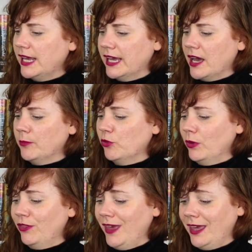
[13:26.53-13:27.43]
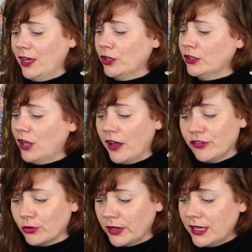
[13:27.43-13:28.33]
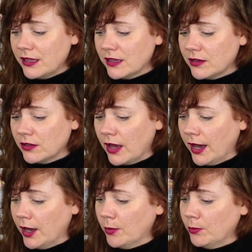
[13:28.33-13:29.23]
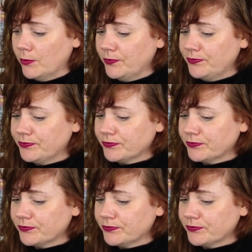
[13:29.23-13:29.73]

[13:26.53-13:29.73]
it comes with a glossary of